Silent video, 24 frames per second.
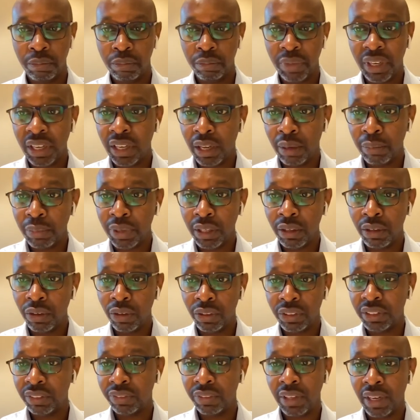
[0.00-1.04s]
may come in
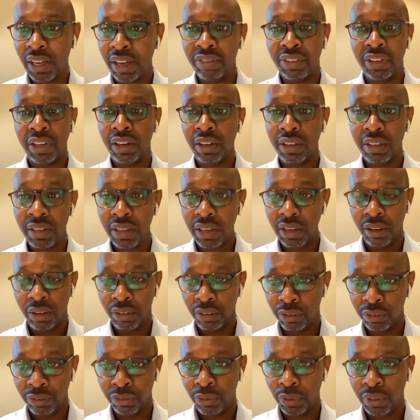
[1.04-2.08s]
not even having an idea
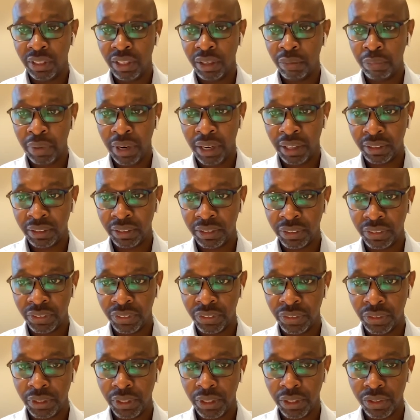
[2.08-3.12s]
of what the impact is.